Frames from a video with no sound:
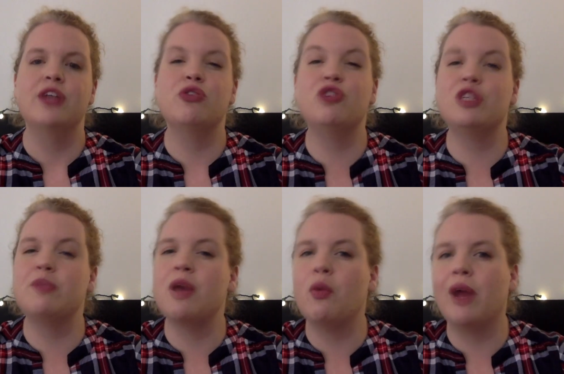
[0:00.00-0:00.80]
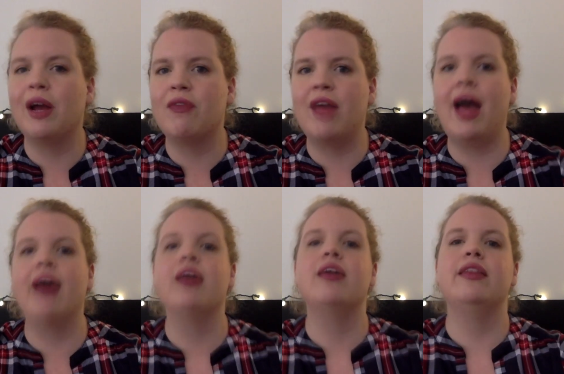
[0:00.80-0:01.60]
So just be aware of that,
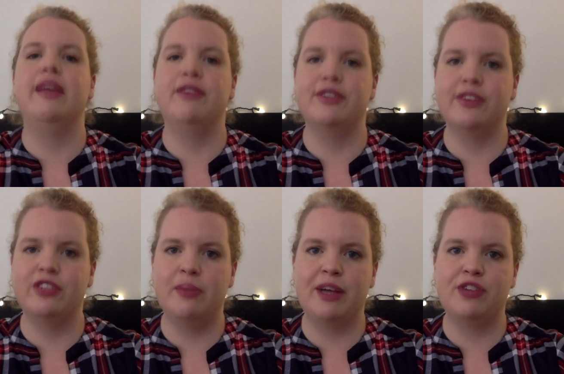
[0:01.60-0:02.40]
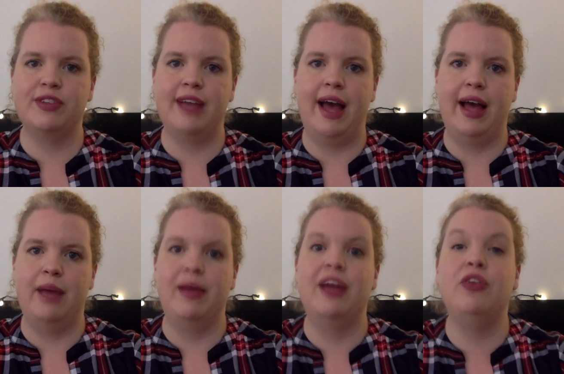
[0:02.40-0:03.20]
leave yourself some extra
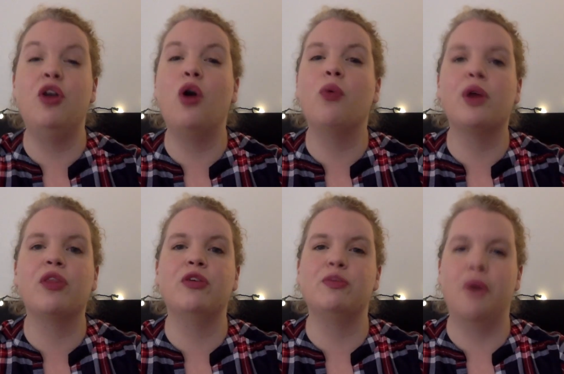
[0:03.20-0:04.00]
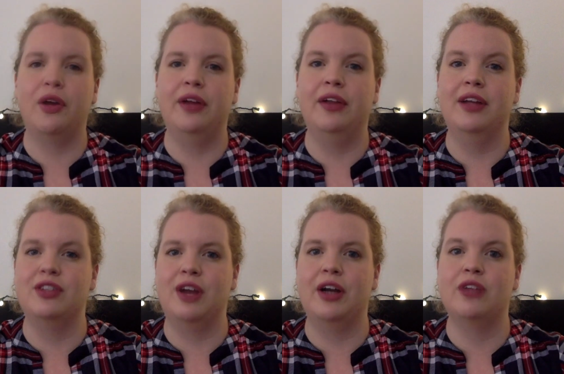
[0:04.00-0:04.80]
time, and know where those parking lots
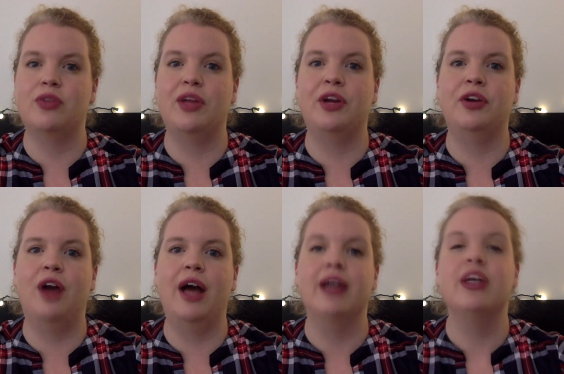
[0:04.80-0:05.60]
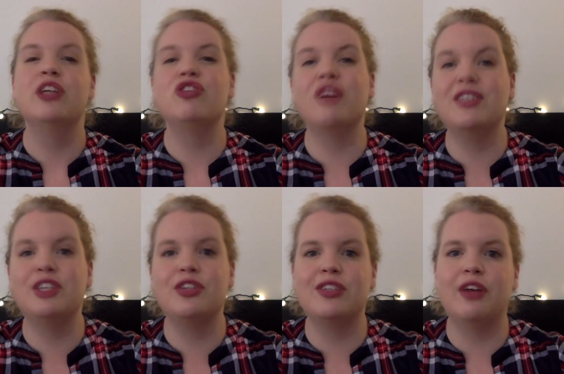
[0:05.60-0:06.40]
are so that you're not
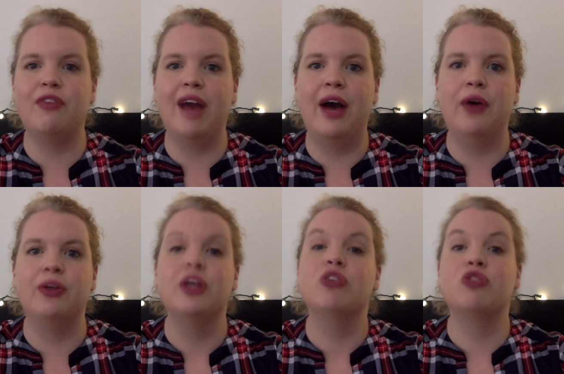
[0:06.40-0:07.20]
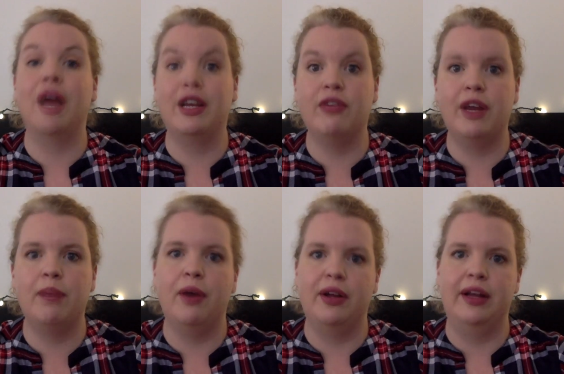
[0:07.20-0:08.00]
stressing yourself out trying to find a
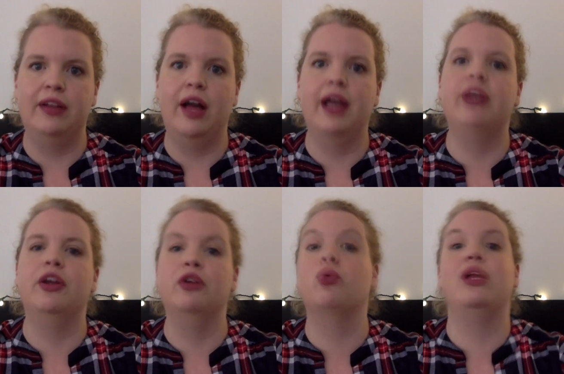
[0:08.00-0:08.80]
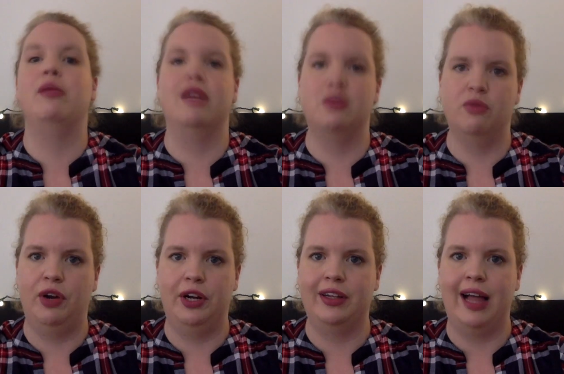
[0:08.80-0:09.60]
parking lot, 20 minutes
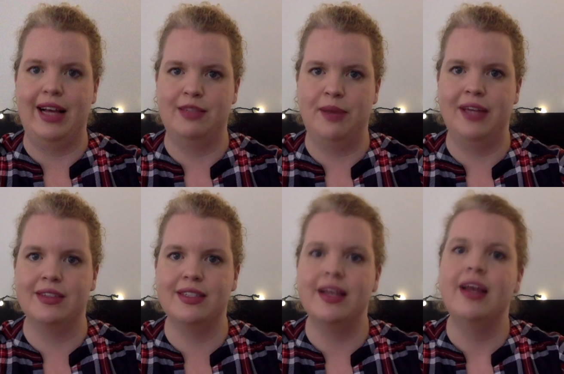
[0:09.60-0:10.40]
before your class meets.